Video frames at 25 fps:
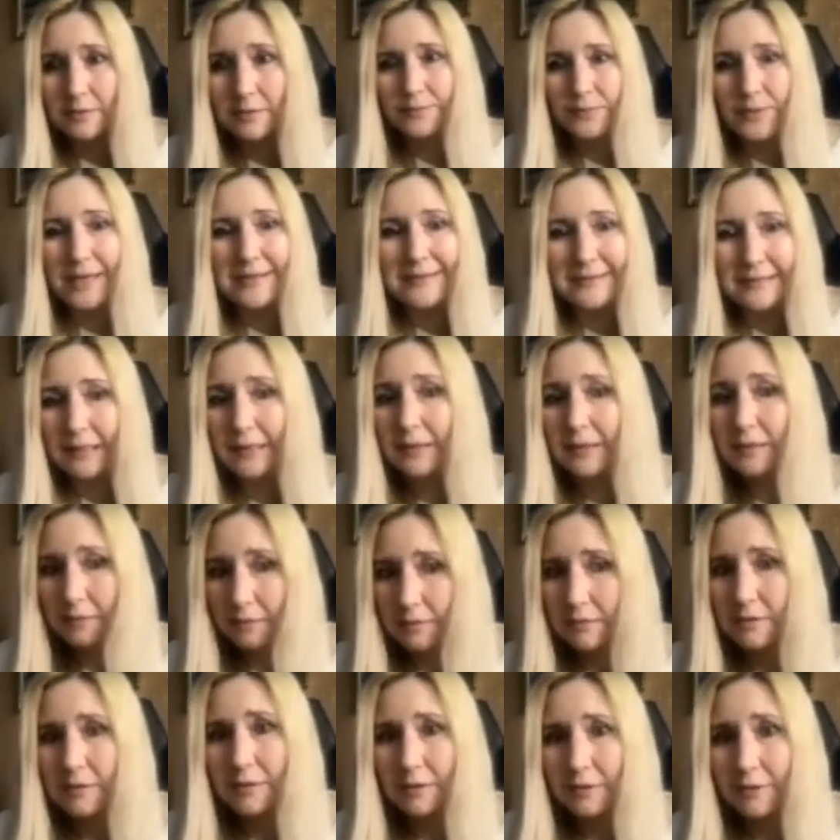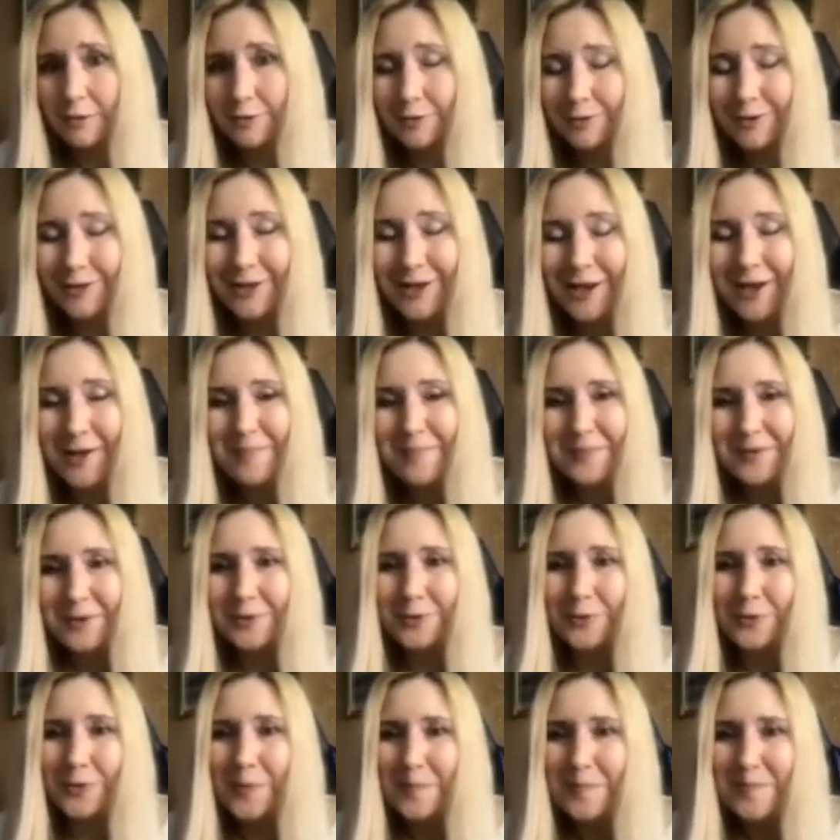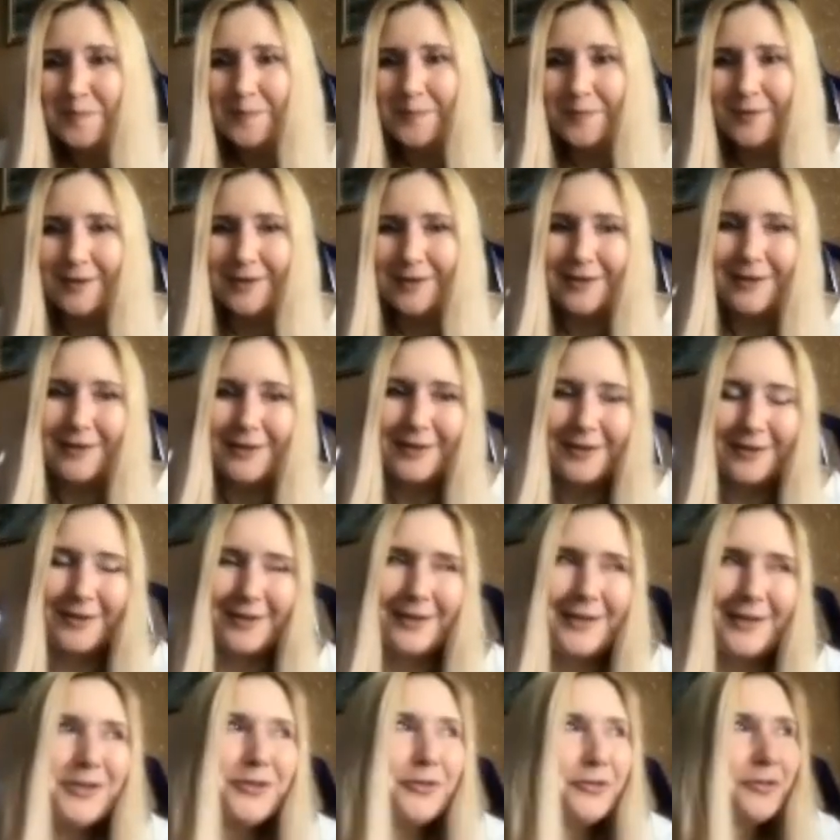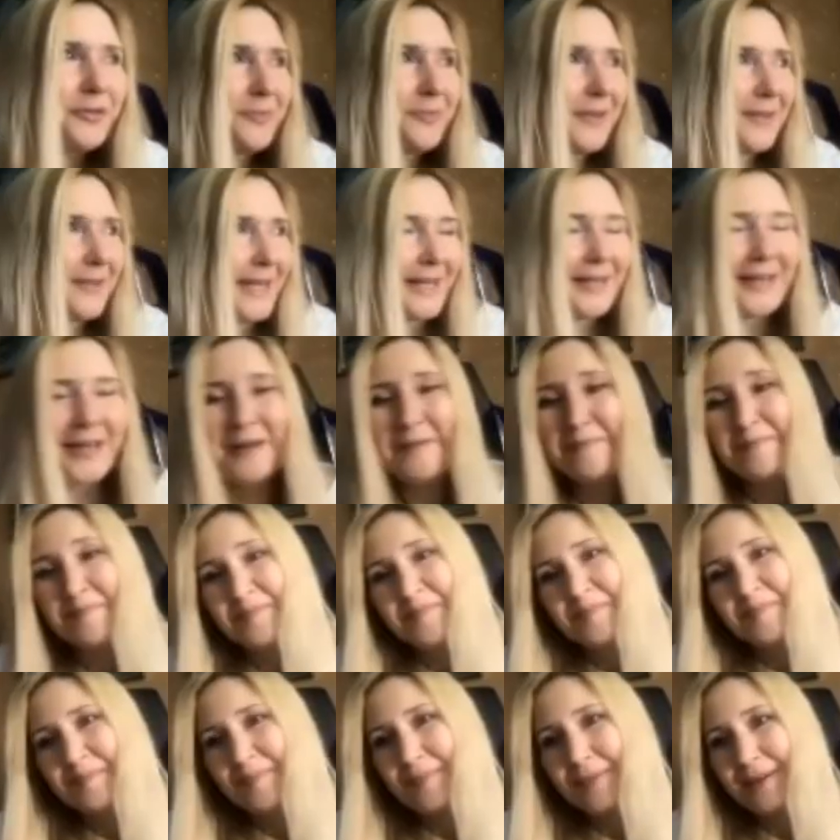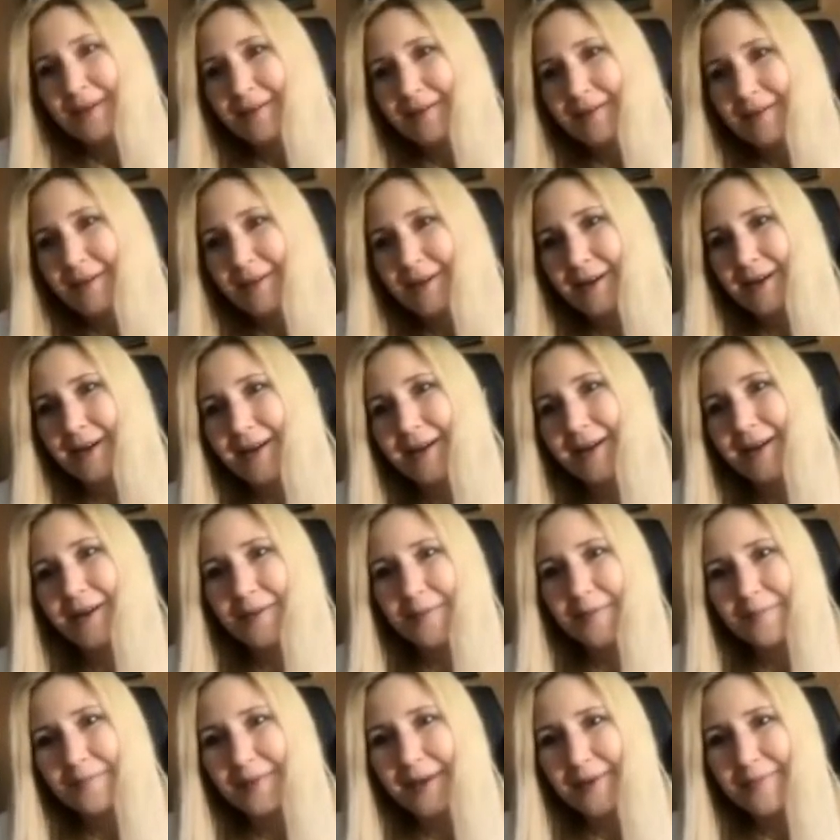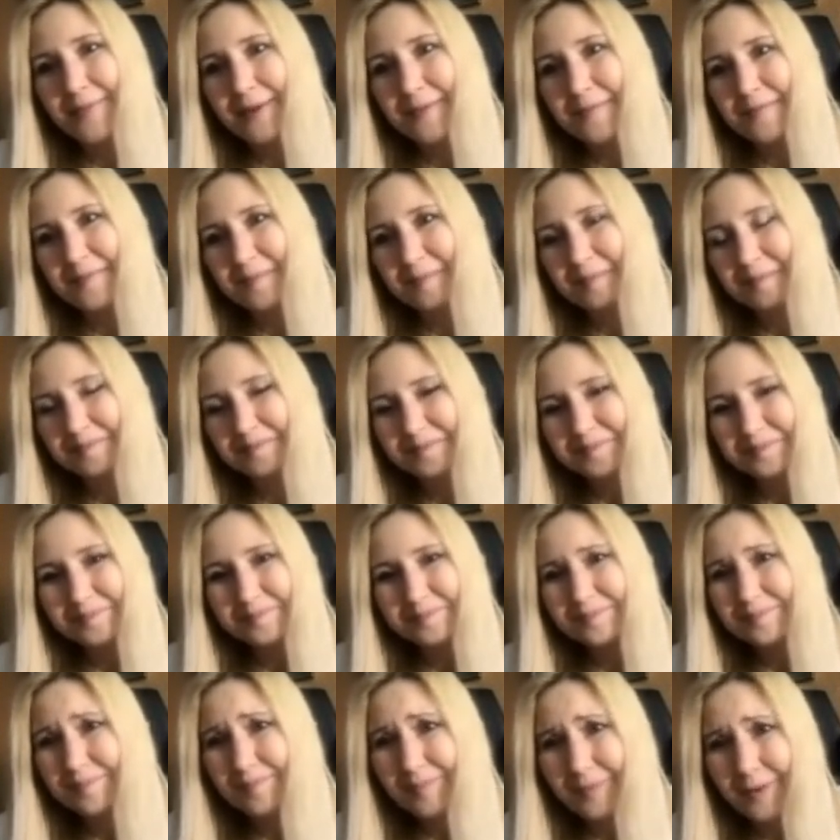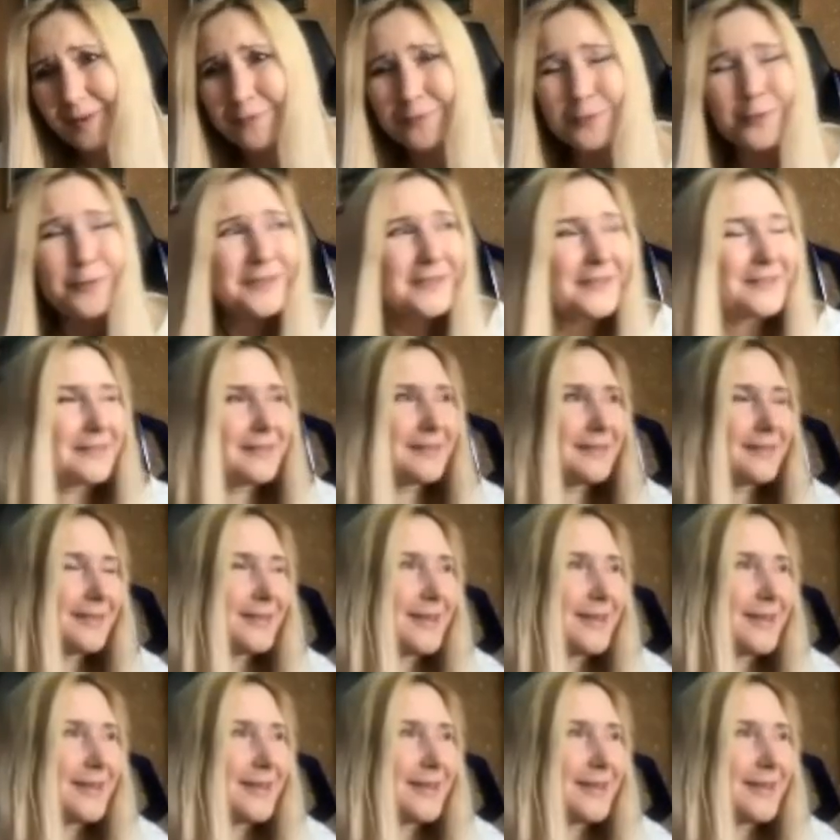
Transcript: I think, you know, it shouldn't be like, maybe, of course,